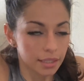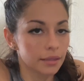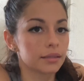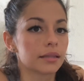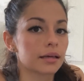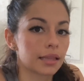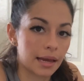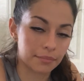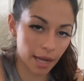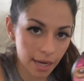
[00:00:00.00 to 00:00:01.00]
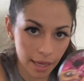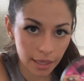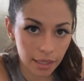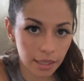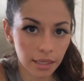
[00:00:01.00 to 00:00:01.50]
the Glamnetic,
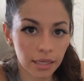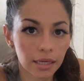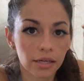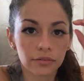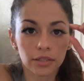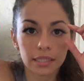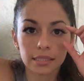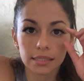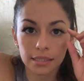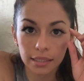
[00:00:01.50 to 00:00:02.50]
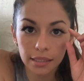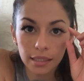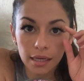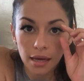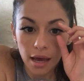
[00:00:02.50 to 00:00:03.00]
if you can see,
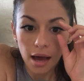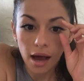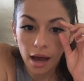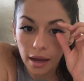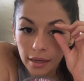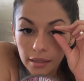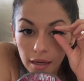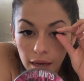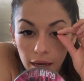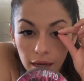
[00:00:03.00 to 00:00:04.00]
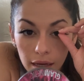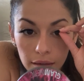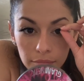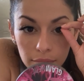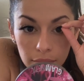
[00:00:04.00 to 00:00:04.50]
I
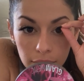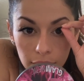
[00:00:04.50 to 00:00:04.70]
am